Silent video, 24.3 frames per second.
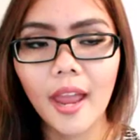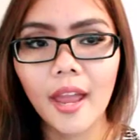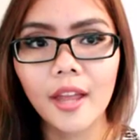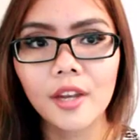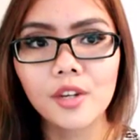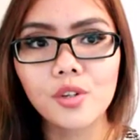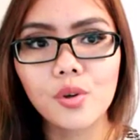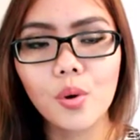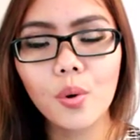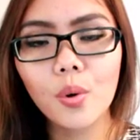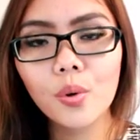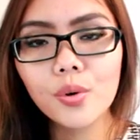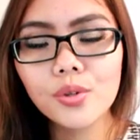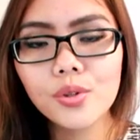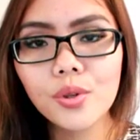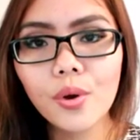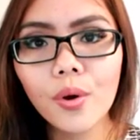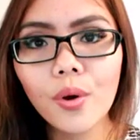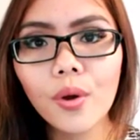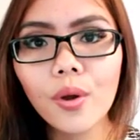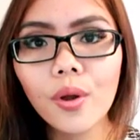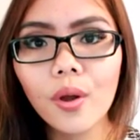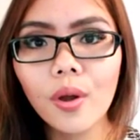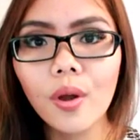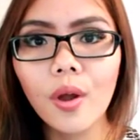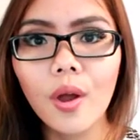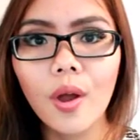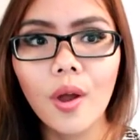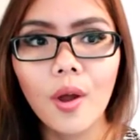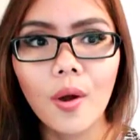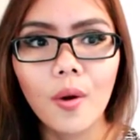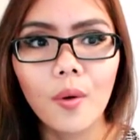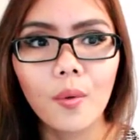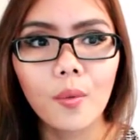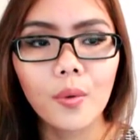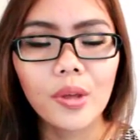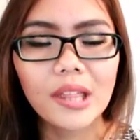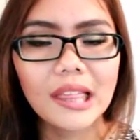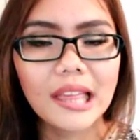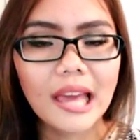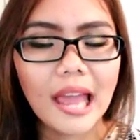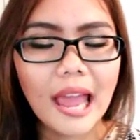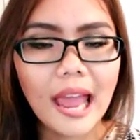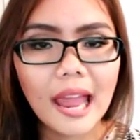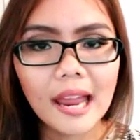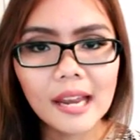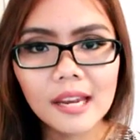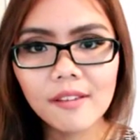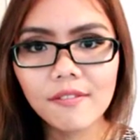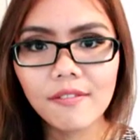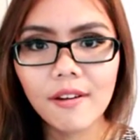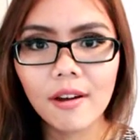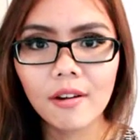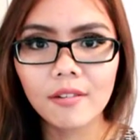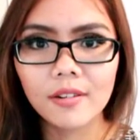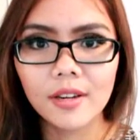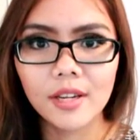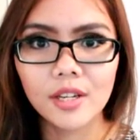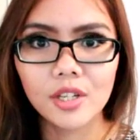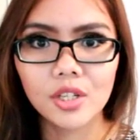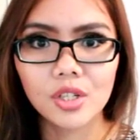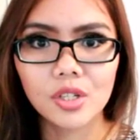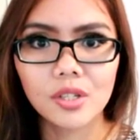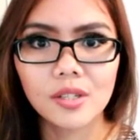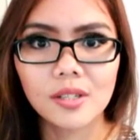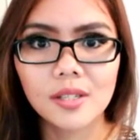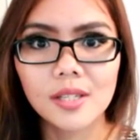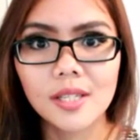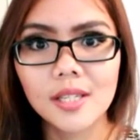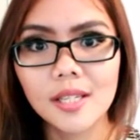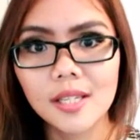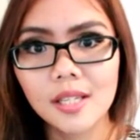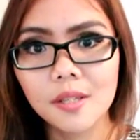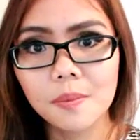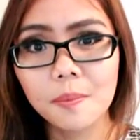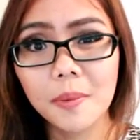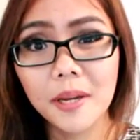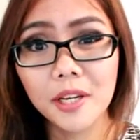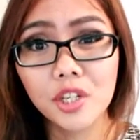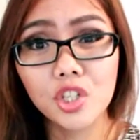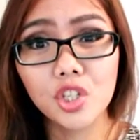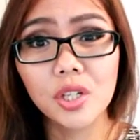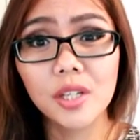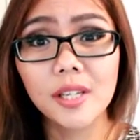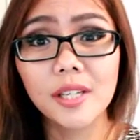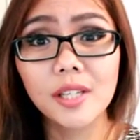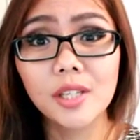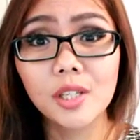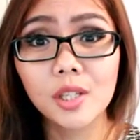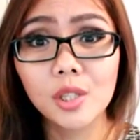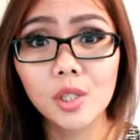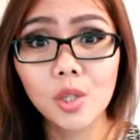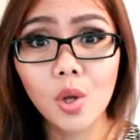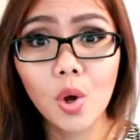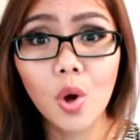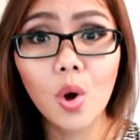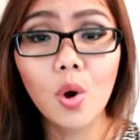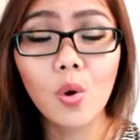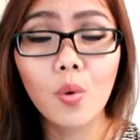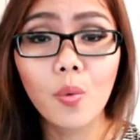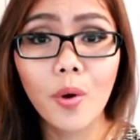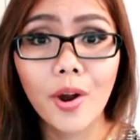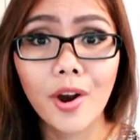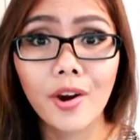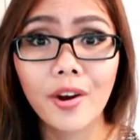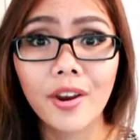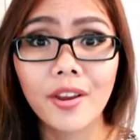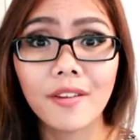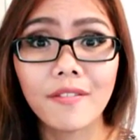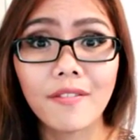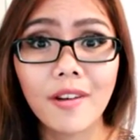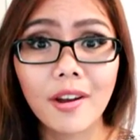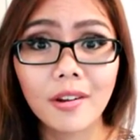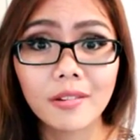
And also with any foundations, especially the long wearing